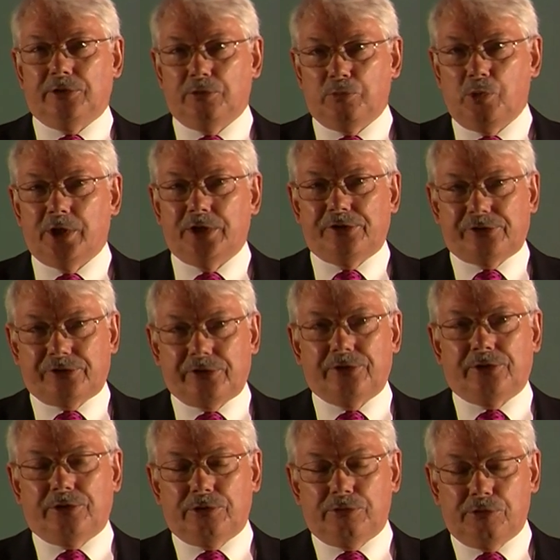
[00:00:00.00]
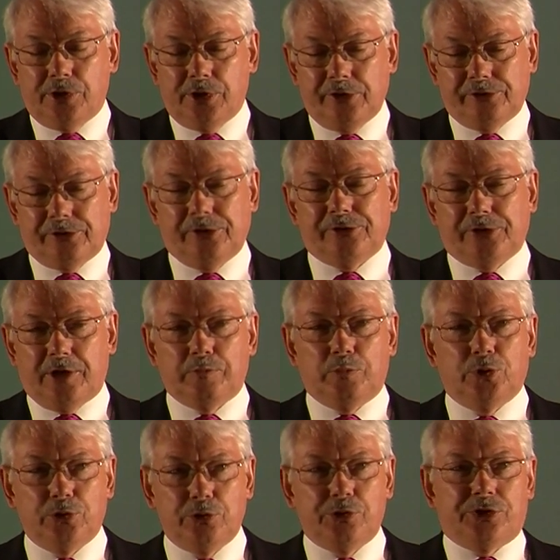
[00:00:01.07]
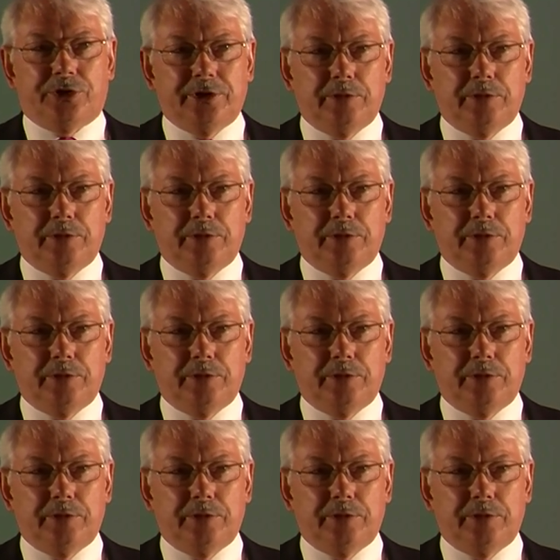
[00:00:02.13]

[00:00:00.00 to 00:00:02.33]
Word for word: the waste that arises and polluting